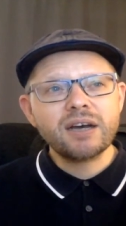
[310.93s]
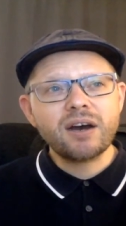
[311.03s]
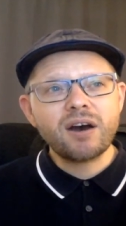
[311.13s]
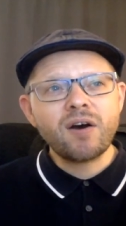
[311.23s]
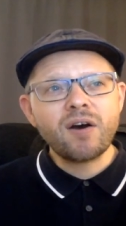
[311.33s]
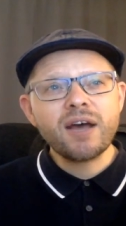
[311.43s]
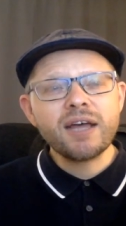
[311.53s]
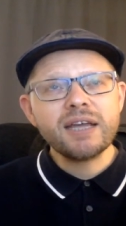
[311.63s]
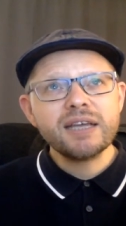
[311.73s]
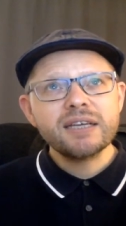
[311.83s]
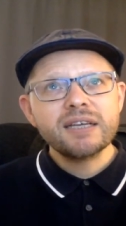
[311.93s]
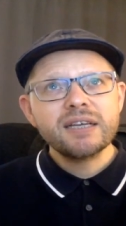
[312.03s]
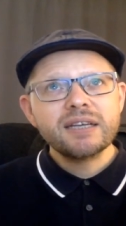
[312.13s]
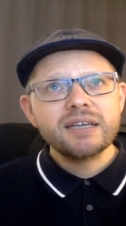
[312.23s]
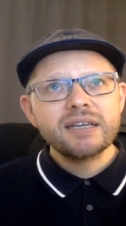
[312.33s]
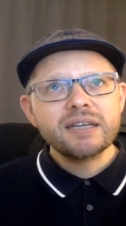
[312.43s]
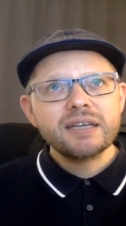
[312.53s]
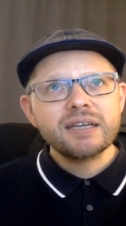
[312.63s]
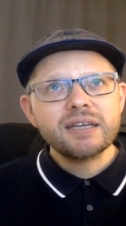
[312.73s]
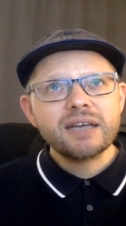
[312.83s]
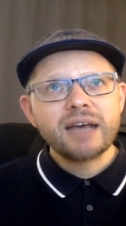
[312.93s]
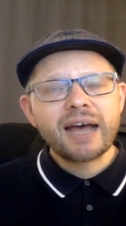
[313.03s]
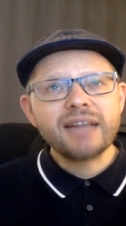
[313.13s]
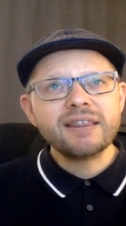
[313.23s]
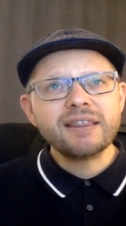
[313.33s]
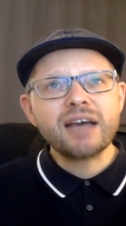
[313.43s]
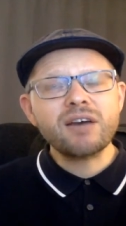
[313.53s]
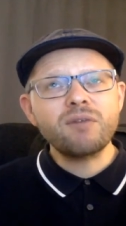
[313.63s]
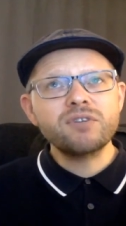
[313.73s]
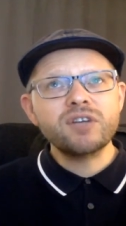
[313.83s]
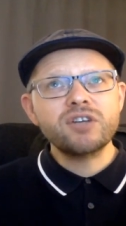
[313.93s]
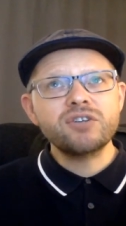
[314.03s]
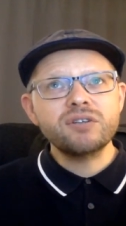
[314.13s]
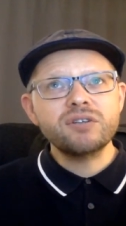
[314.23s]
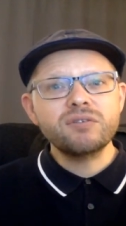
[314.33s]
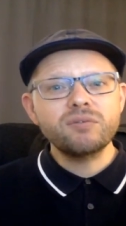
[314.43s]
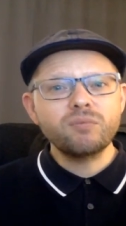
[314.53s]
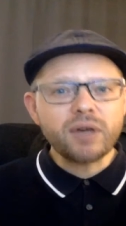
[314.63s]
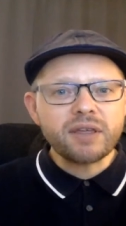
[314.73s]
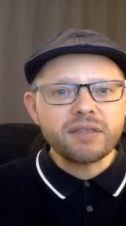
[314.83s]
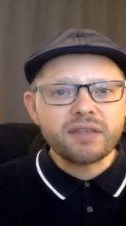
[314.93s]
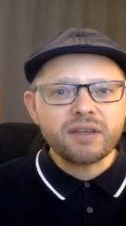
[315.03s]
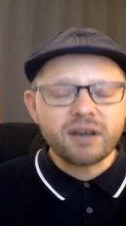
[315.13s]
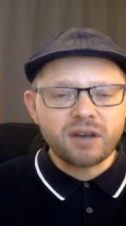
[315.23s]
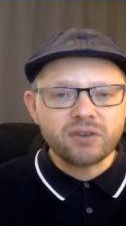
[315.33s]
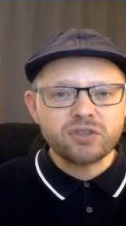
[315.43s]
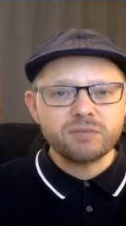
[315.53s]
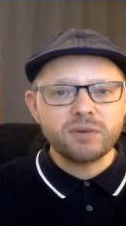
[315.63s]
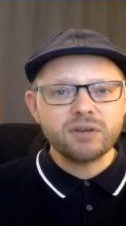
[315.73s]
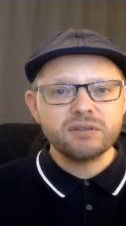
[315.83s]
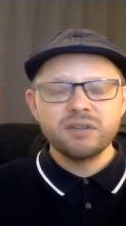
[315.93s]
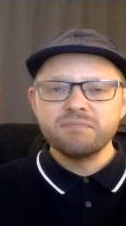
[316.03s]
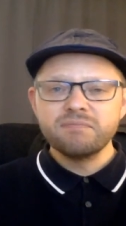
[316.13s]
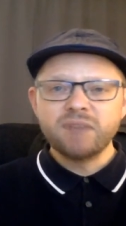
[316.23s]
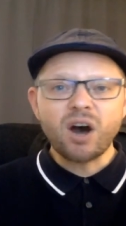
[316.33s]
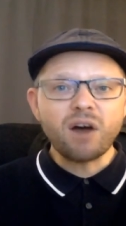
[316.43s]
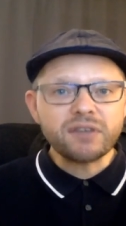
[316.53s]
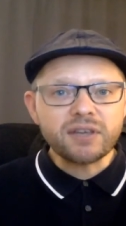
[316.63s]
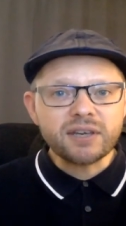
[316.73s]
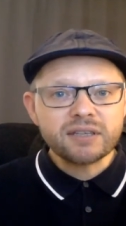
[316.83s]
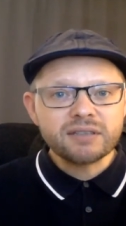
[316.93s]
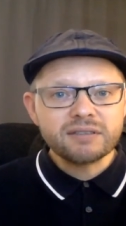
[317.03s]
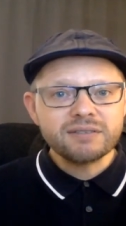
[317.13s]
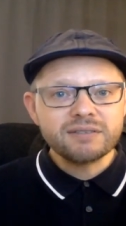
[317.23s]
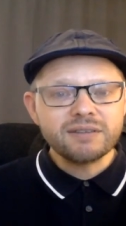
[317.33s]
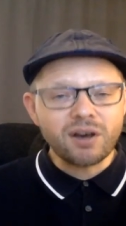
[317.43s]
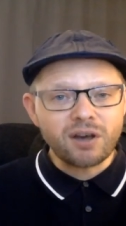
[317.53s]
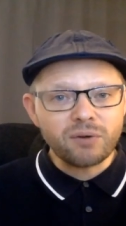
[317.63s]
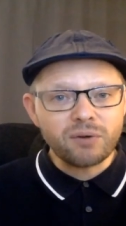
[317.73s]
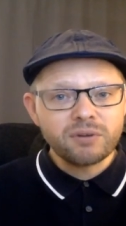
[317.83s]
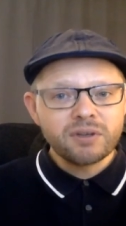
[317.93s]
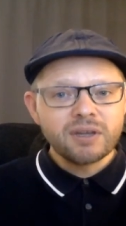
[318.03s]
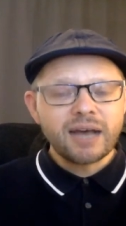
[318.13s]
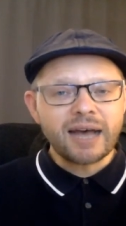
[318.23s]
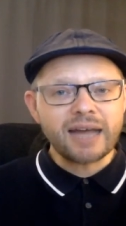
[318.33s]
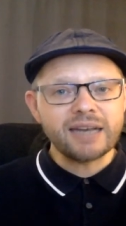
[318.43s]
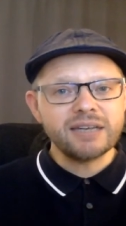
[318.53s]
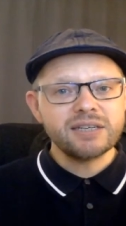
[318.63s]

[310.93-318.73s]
I had that conversation with a customer half a year ago, and